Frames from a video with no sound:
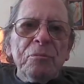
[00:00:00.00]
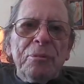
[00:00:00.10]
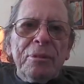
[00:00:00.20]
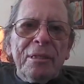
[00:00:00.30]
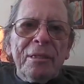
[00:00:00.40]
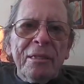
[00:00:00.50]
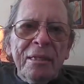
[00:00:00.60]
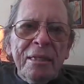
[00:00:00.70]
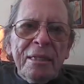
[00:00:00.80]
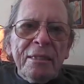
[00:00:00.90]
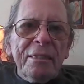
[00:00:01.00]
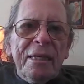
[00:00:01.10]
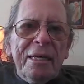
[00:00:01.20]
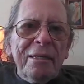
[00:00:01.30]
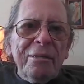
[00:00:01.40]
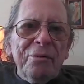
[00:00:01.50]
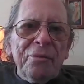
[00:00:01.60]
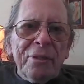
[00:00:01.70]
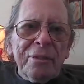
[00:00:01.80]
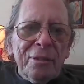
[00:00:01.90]
to be the end of
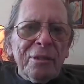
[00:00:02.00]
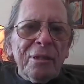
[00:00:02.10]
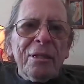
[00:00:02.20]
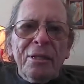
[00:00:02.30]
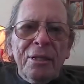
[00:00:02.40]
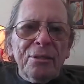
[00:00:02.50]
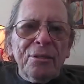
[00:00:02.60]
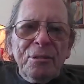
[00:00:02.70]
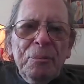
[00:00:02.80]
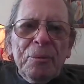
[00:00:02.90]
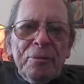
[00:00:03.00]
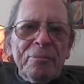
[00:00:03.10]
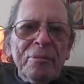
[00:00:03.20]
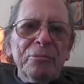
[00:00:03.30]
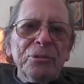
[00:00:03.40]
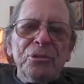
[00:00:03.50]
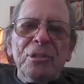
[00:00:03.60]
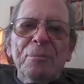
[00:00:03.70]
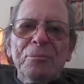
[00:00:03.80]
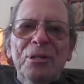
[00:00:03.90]
the Little Dipper, which is
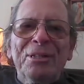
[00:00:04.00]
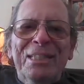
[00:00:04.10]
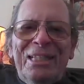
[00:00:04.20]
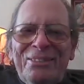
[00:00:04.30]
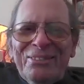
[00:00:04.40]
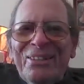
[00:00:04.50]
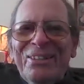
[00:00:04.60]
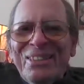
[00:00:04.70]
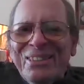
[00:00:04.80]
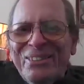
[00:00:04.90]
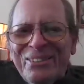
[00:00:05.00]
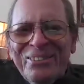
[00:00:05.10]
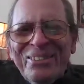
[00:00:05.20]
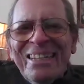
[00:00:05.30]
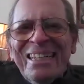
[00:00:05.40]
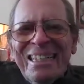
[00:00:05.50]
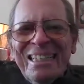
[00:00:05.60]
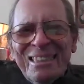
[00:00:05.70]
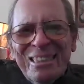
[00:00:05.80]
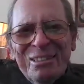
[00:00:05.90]
upside down also.
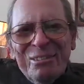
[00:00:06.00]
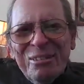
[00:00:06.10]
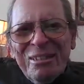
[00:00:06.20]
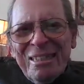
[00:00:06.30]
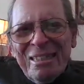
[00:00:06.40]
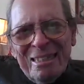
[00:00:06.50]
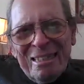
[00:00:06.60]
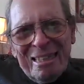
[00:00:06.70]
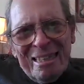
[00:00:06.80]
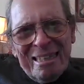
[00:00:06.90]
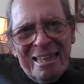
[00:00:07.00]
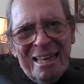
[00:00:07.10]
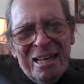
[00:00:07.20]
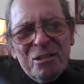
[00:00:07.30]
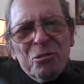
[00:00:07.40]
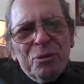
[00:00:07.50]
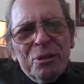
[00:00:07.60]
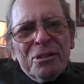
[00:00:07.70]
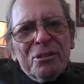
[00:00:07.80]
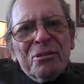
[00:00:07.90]
So as
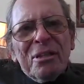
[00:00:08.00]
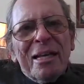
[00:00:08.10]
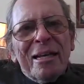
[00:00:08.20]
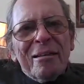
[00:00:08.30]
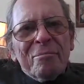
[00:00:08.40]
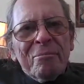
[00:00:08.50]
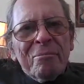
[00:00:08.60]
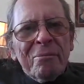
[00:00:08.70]
we do that,